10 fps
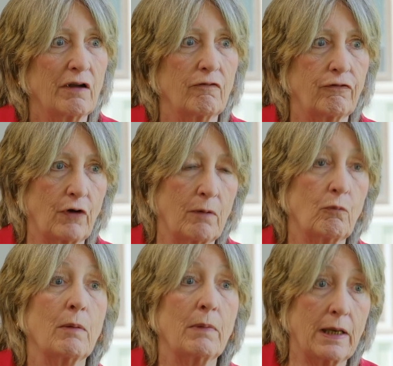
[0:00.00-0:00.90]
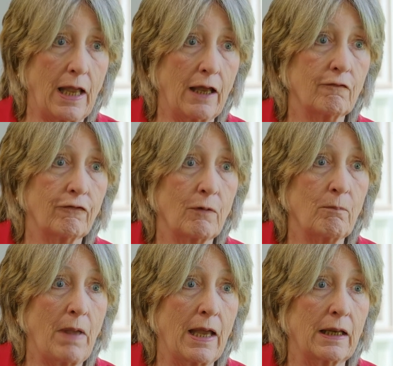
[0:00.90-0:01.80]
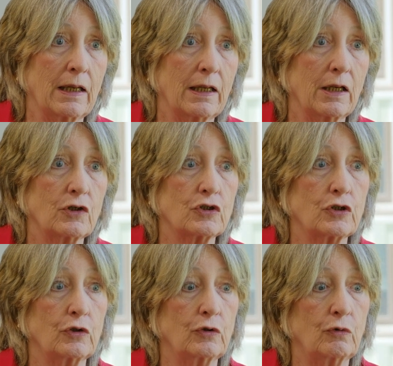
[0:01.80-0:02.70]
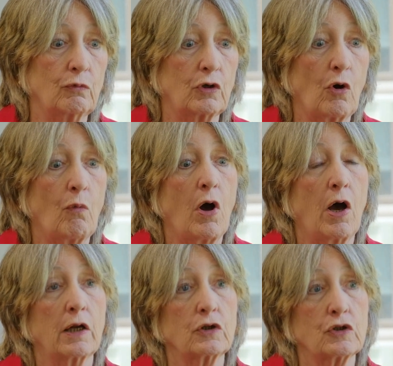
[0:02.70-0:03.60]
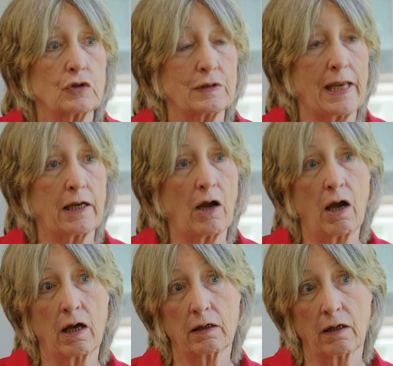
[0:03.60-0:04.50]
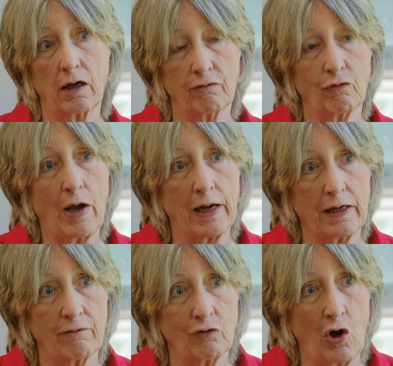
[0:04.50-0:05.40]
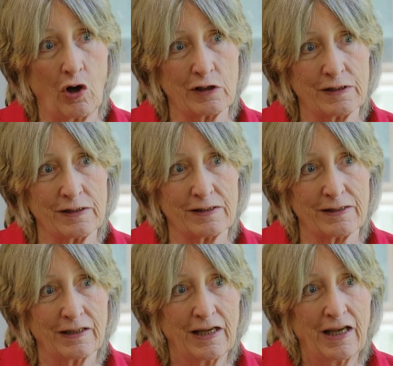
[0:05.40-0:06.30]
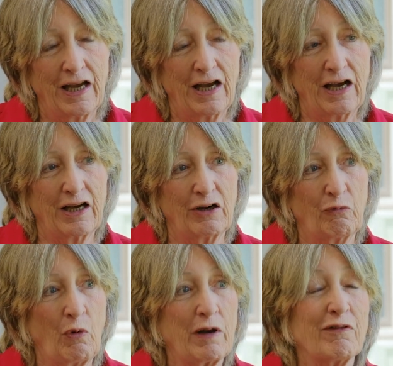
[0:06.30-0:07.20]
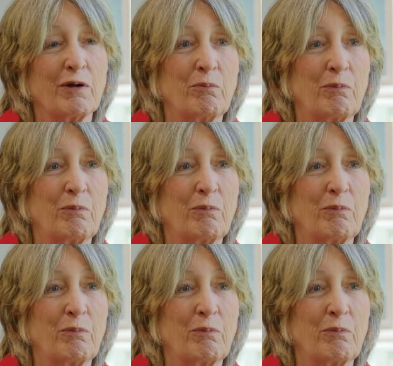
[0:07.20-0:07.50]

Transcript: from women and from men to go on to take on a variety of causes. One of them